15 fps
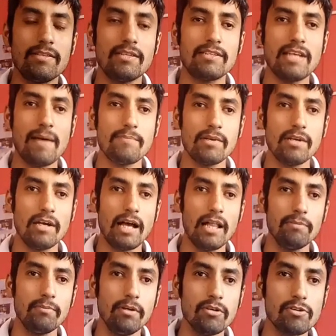this chapter
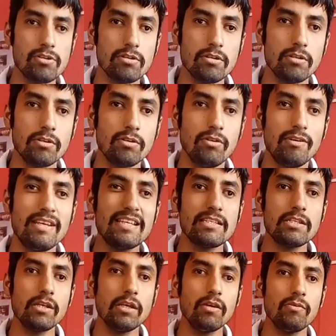helps us to
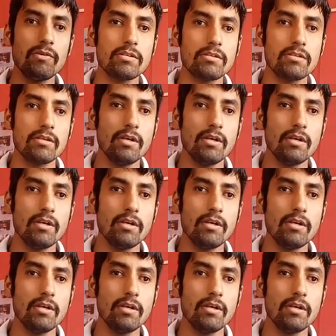distinguish